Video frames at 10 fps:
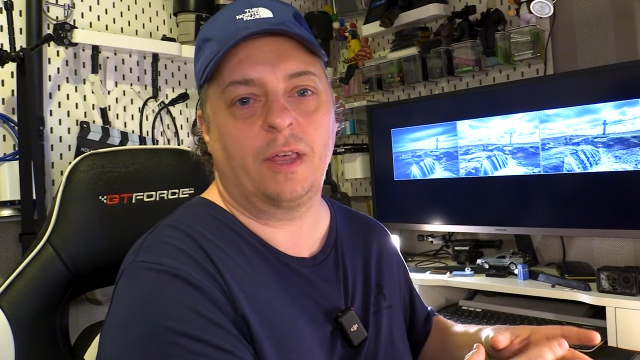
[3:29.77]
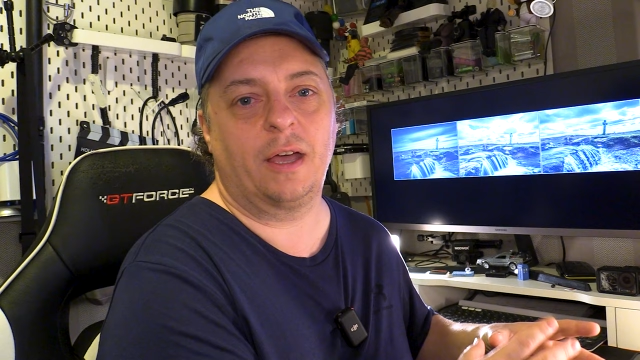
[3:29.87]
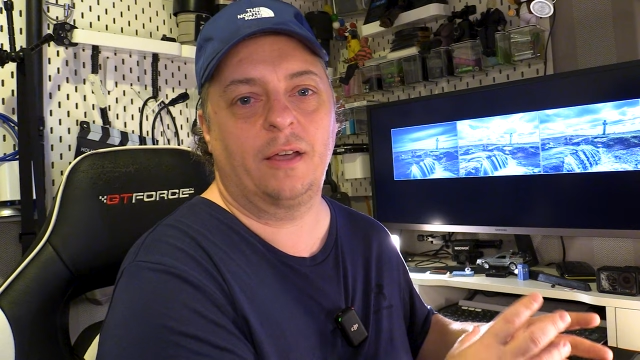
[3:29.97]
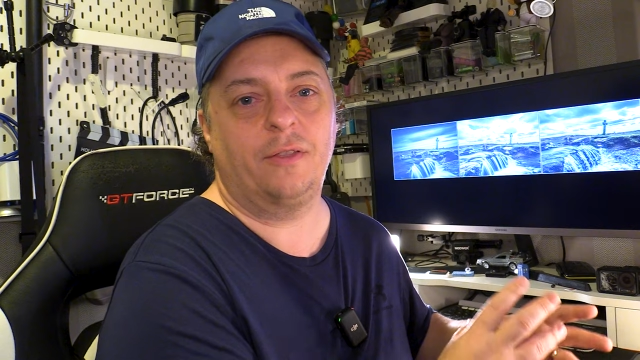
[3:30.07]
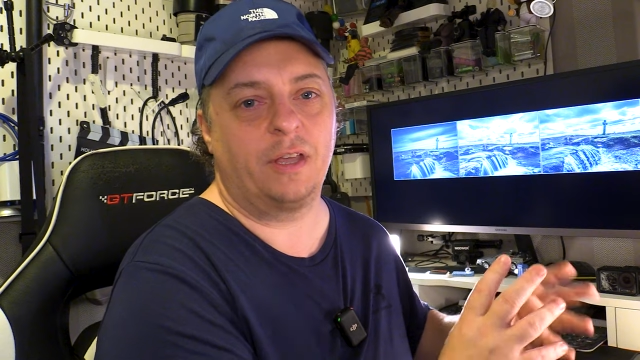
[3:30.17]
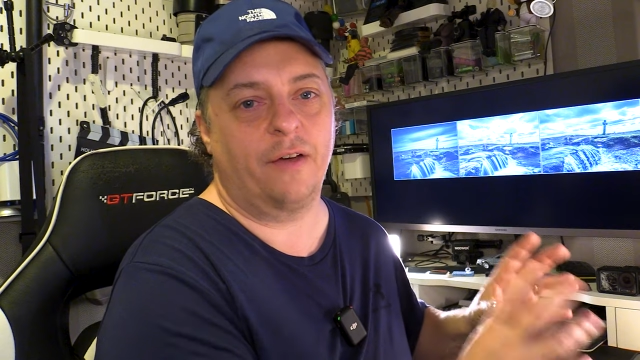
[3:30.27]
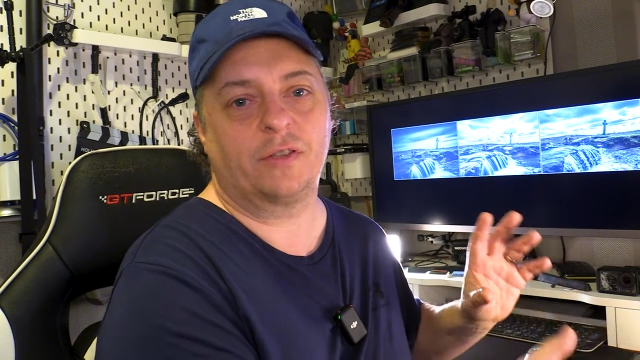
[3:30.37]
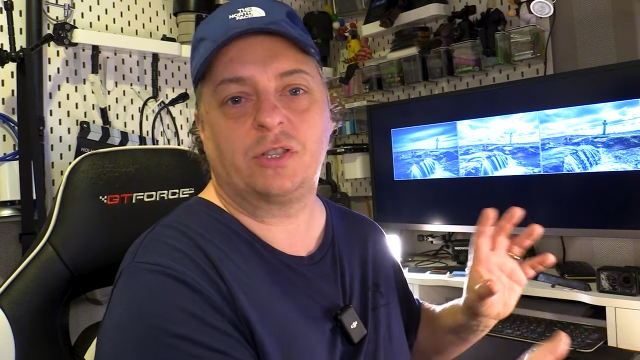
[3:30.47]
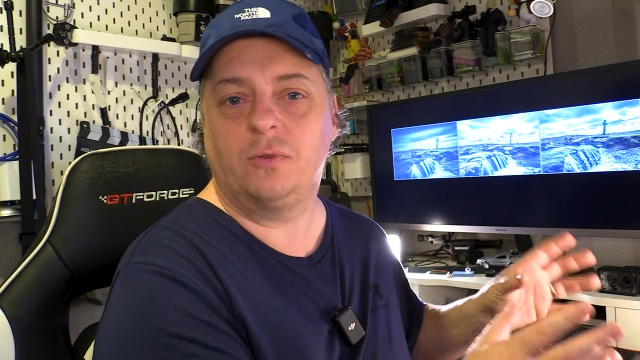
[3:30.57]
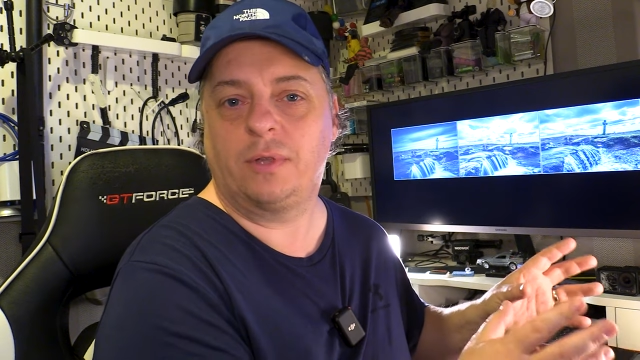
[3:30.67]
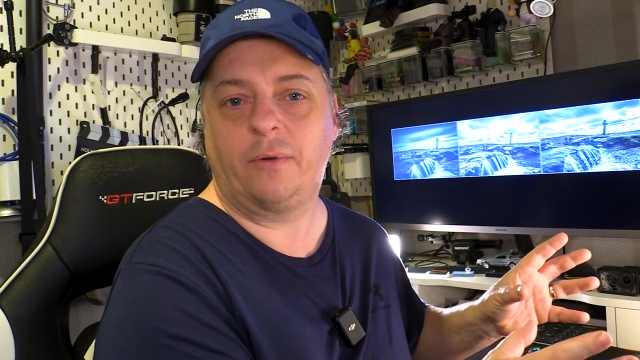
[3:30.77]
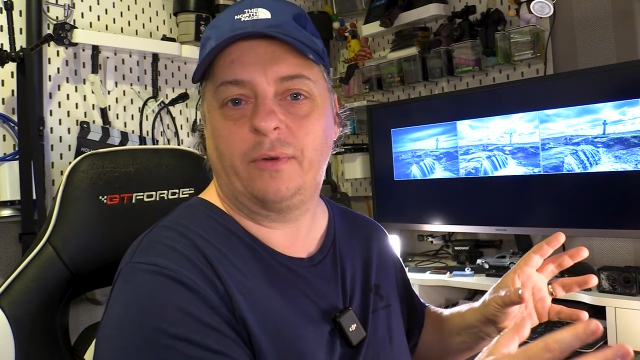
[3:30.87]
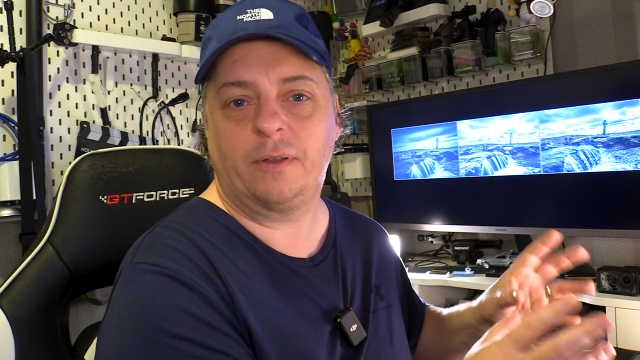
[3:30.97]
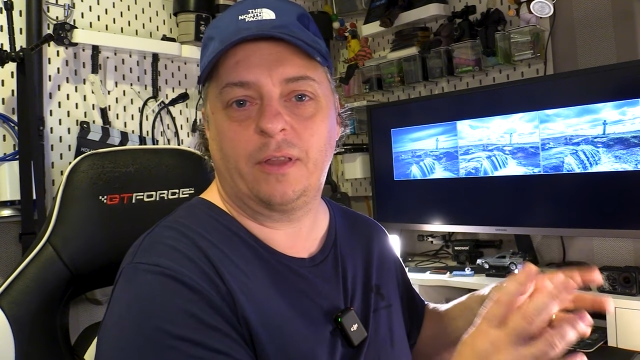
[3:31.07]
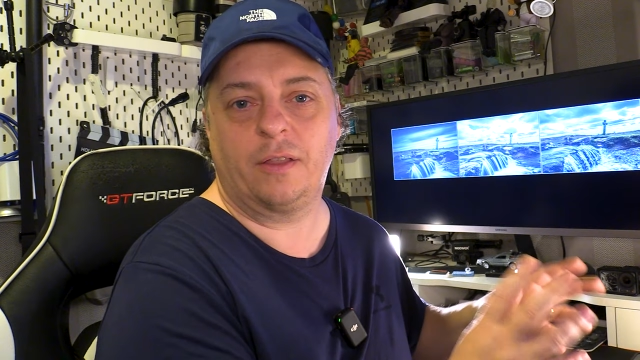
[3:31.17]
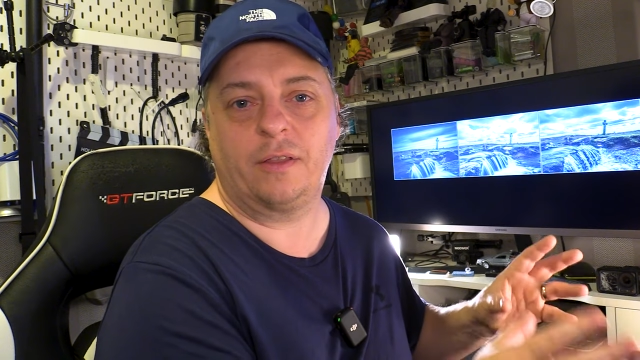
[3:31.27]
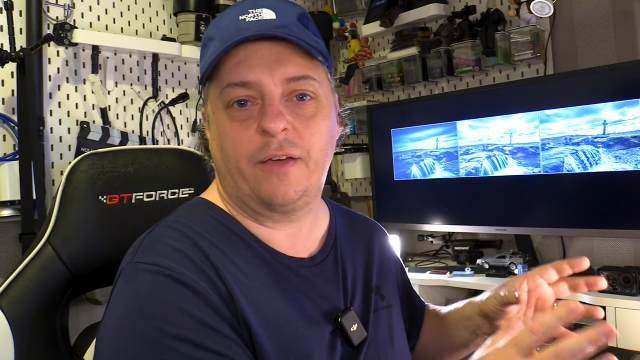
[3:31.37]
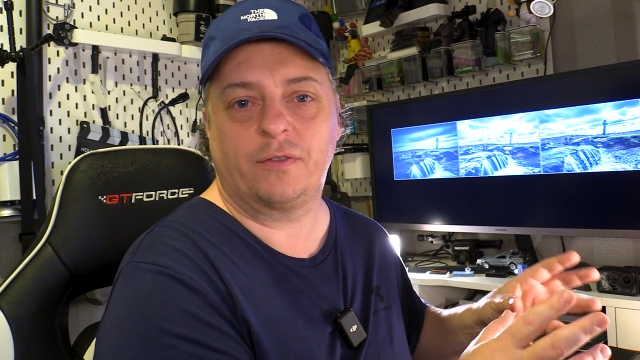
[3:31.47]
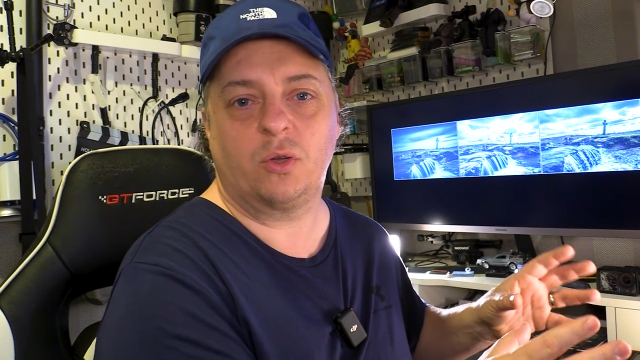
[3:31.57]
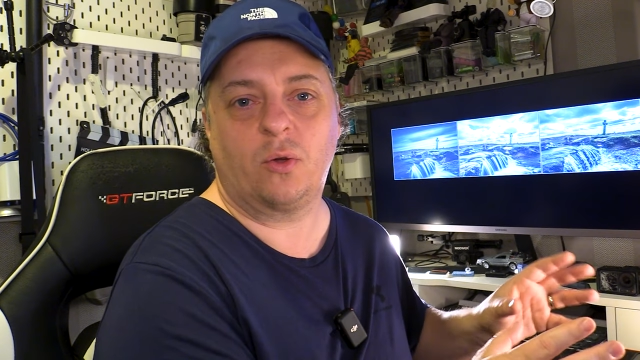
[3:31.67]
that the other two don't, that
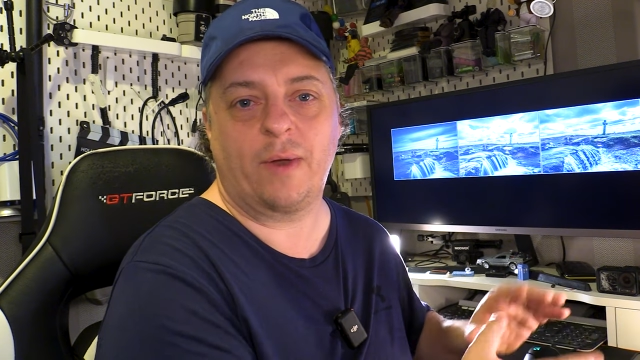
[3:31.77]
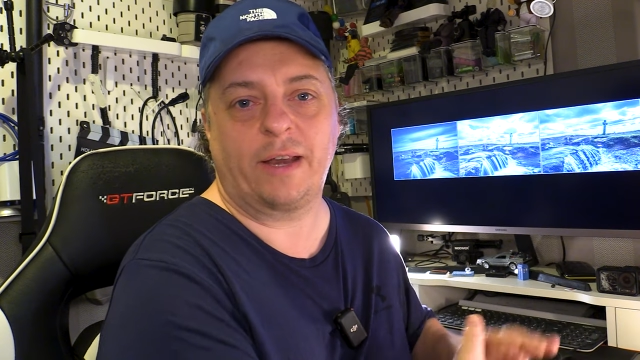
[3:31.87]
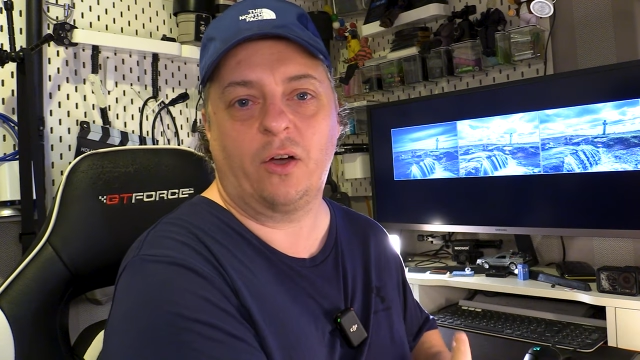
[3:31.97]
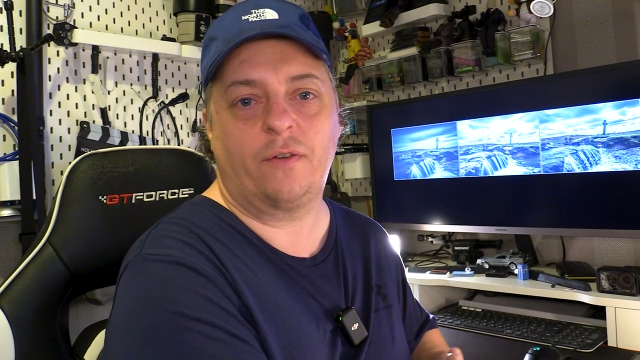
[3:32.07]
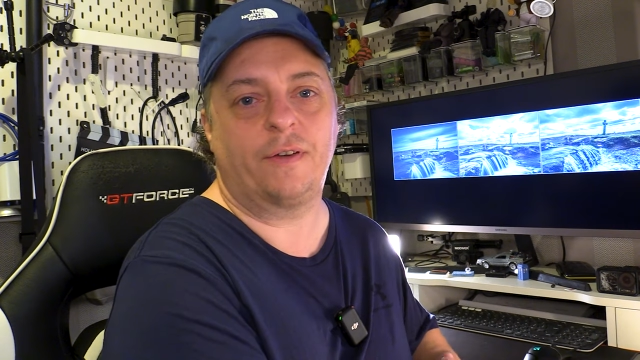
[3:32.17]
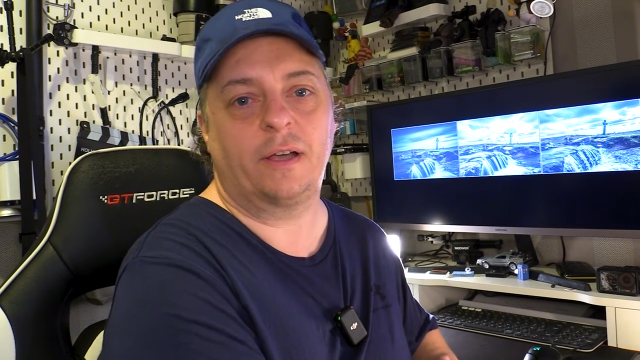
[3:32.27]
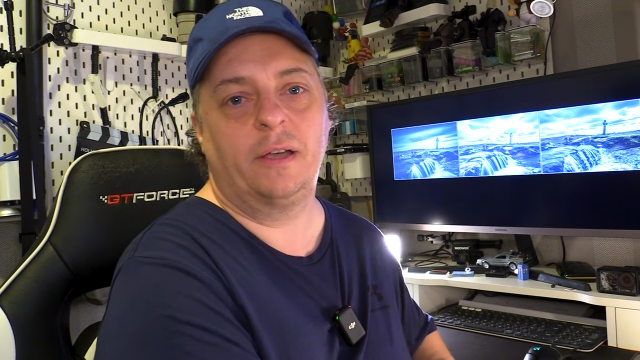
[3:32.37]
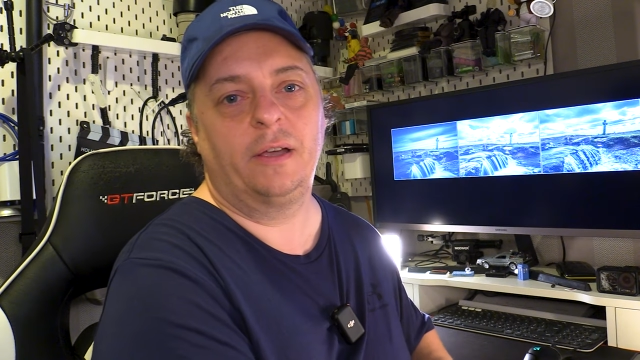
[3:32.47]
the other two already offer.